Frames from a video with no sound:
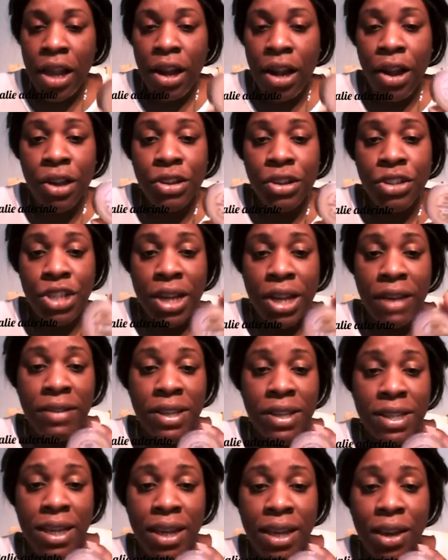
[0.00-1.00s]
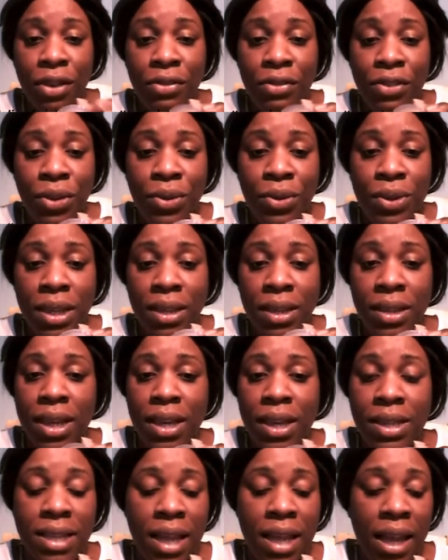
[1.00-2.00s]
longevity of using
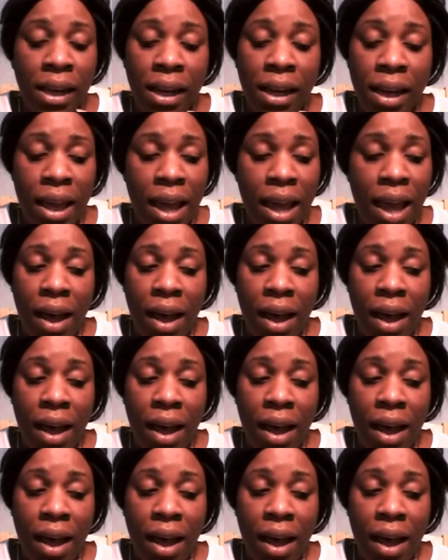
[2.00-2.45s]
this, and